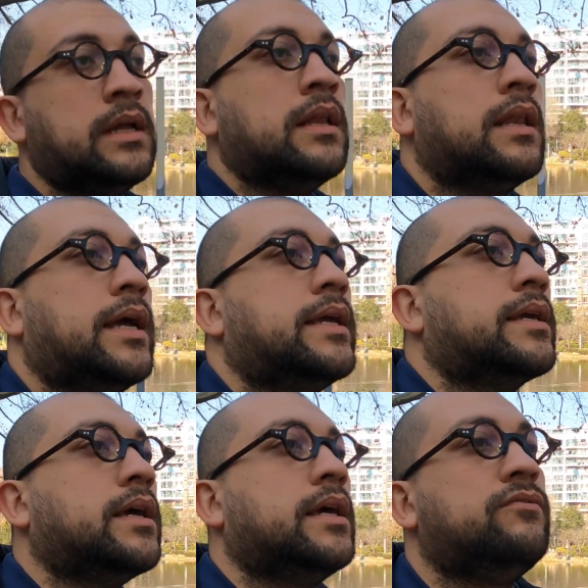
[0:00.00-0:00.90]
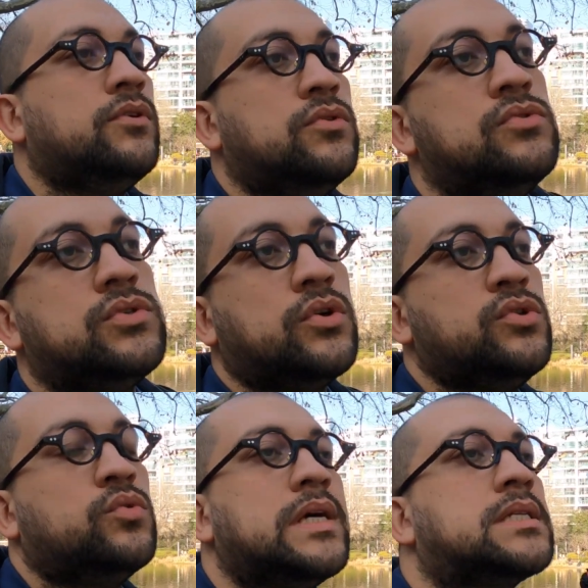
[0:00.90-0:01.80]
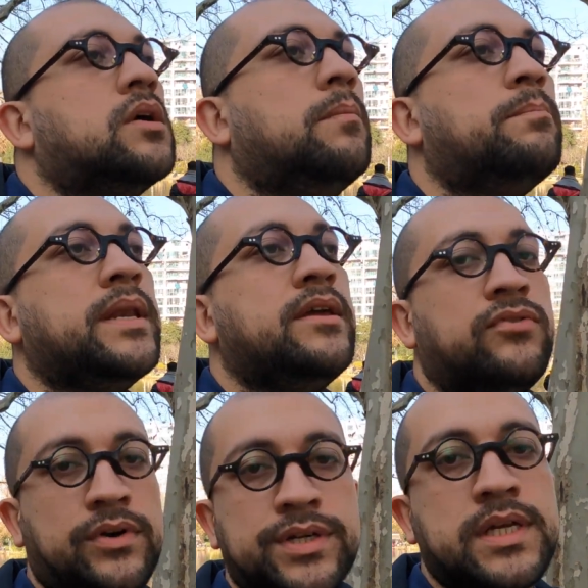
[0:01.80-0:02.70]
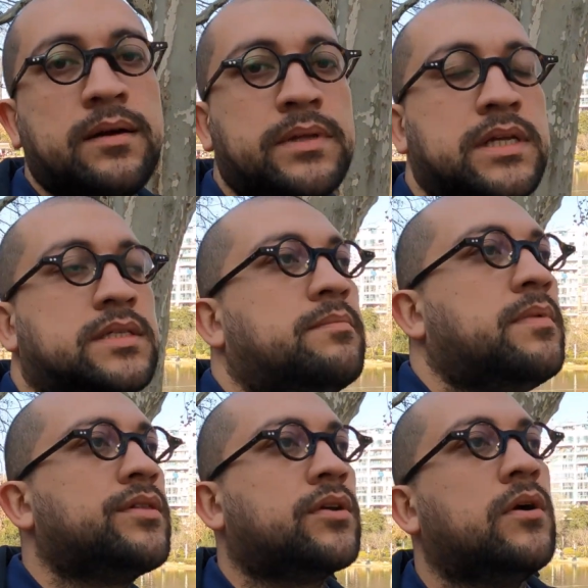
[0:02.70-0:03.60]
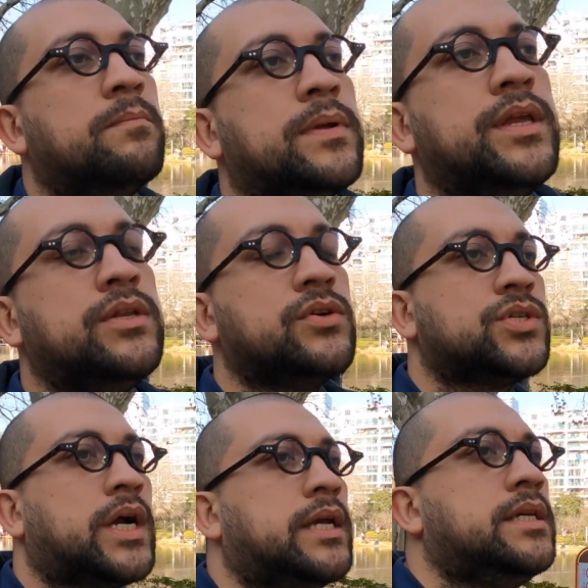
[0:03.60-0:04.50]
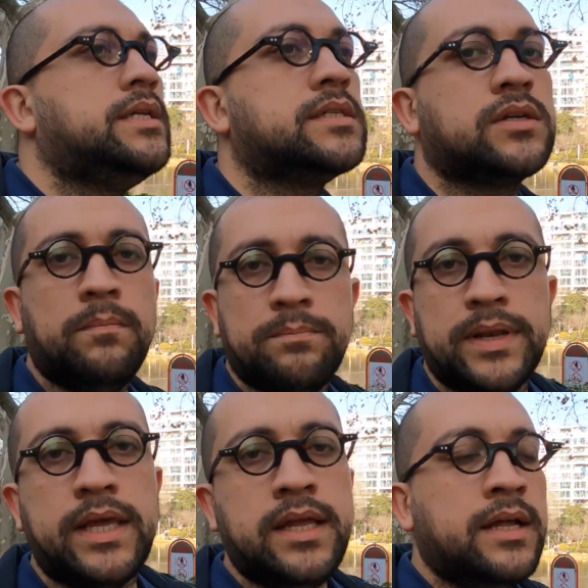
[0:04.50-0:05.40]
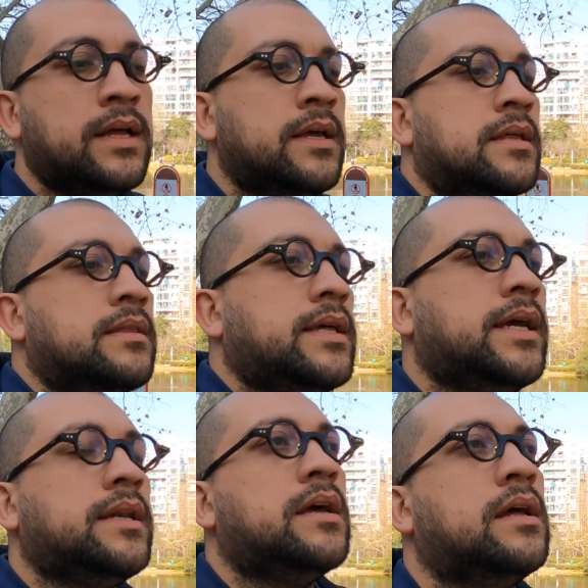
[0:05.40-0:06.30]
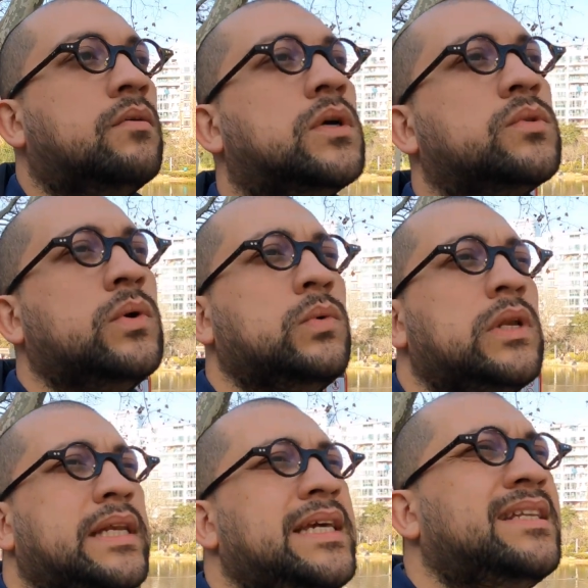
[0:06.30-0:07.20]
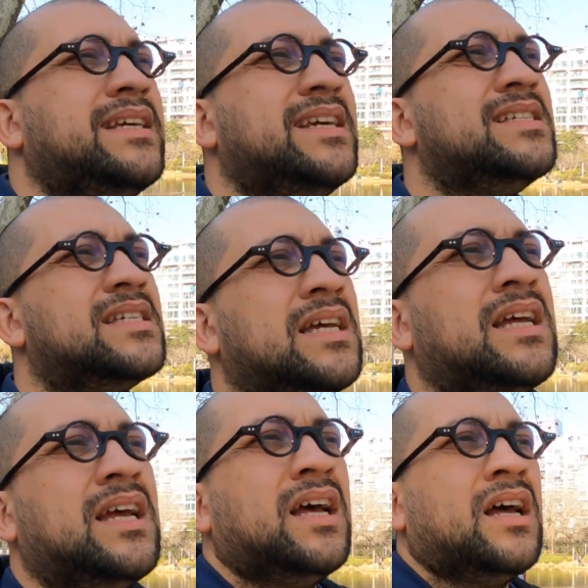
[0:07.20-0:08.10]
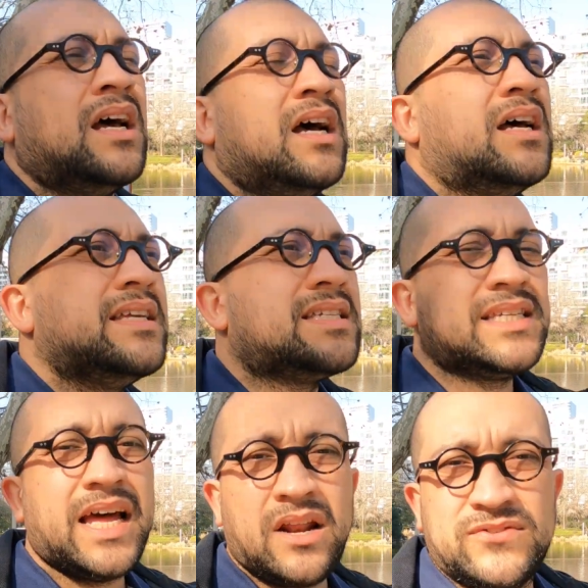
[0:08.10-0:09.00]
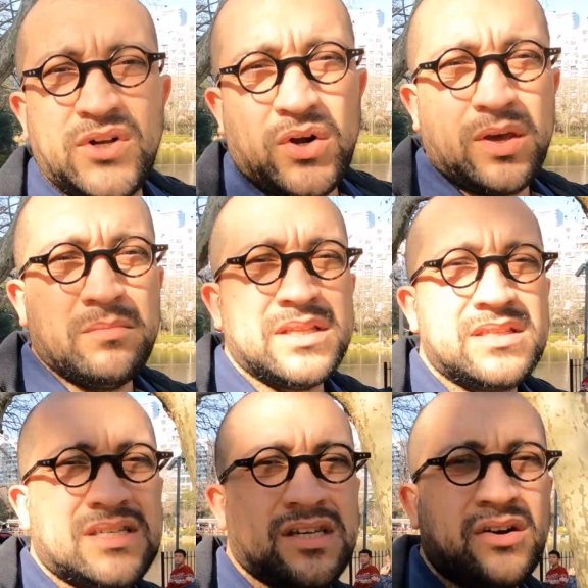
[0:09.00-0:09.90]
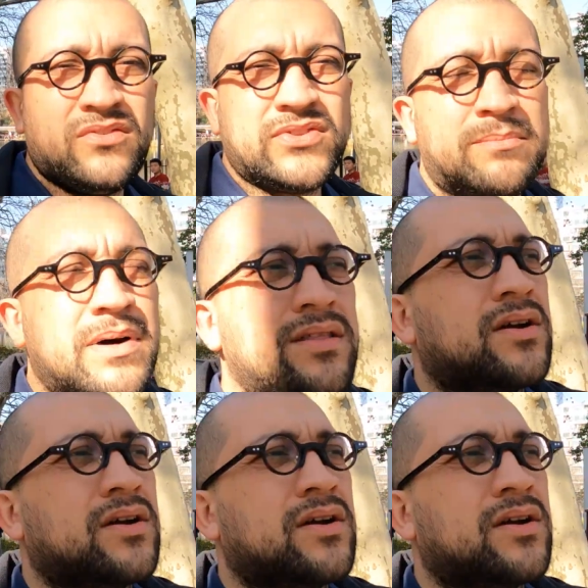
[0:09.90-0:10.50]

like if you use your US company, for example, as the mother company in your Chinese company, then what we will need is the set of documents of the mother